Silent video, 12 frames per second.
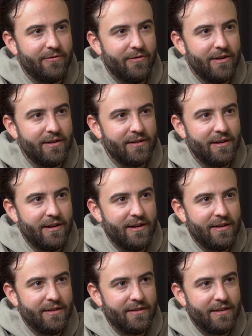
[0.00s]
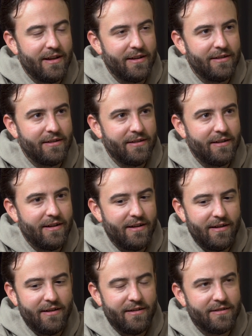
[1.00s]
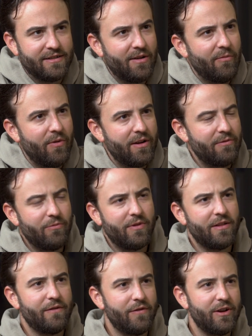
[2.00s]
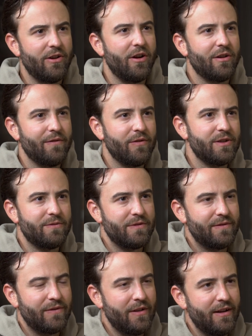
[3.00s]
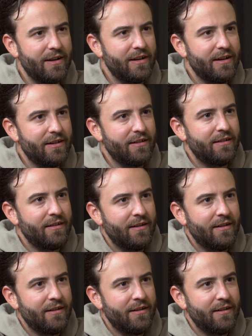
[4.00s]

Right? That one of the videographers was flying in.